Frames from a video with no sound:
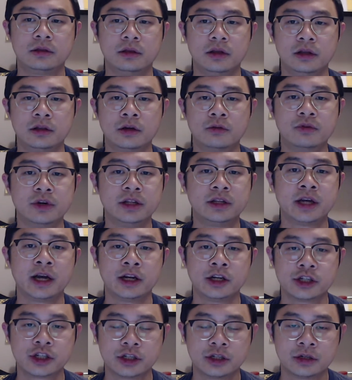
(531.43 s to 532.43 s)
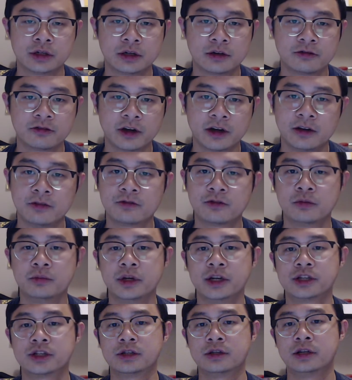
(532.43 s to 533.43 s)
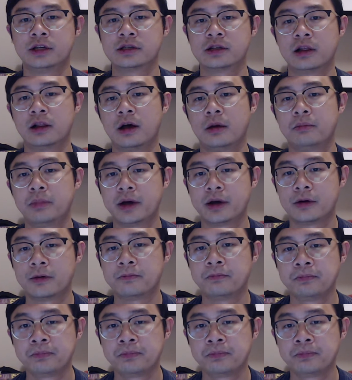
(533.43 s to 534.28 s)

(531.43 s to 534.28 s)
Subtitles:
the retention of that information is a lot better.